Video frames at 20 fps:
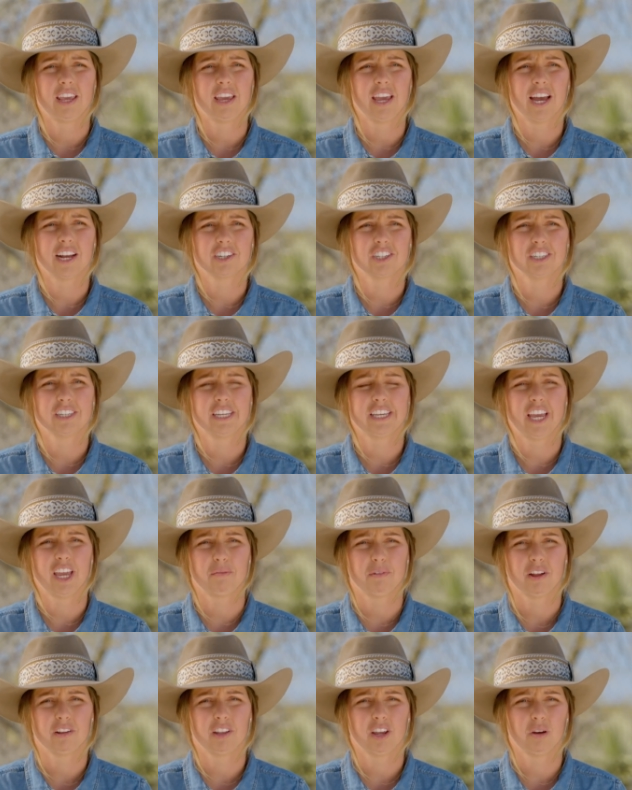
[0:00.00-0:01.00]
He actually came
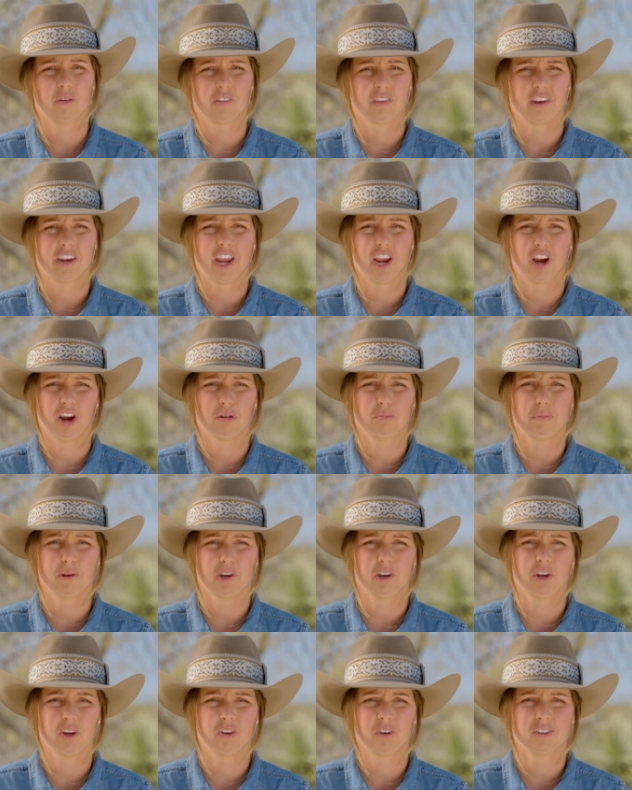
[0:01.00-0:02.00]
out there with an
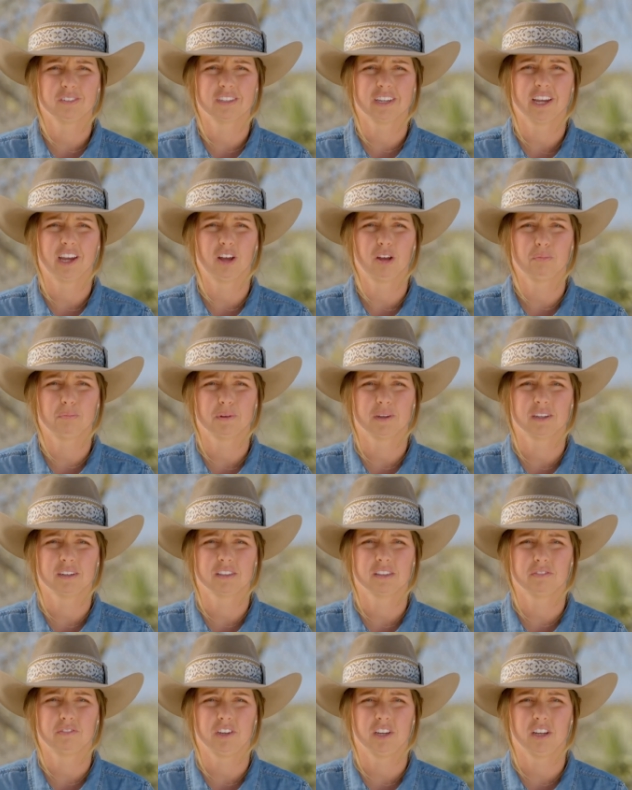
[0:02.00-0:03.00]
airboat to help
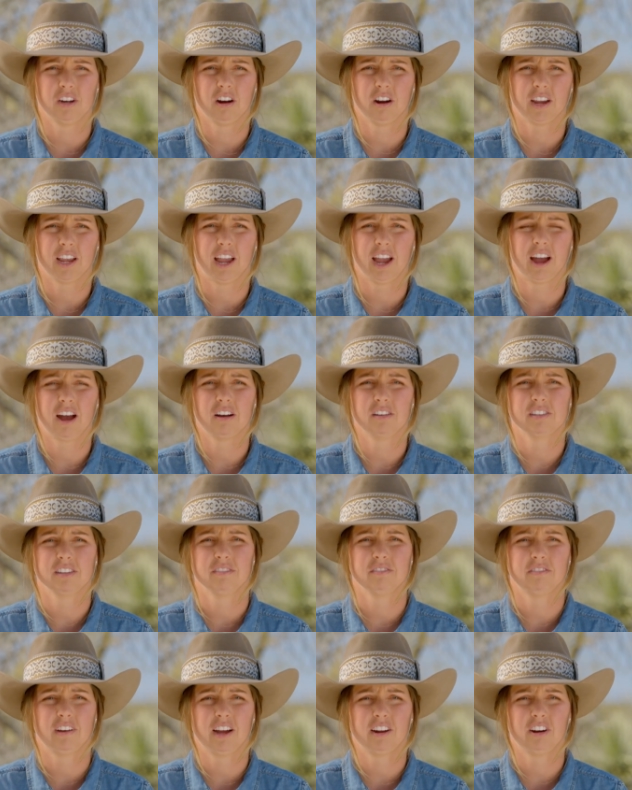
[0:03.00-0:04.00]
us feed our cows
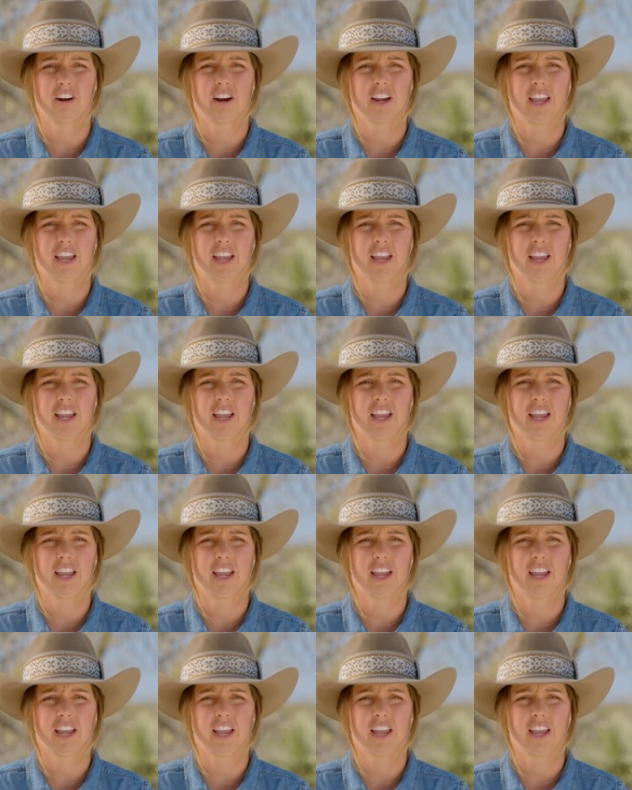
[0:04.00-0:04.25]
and find our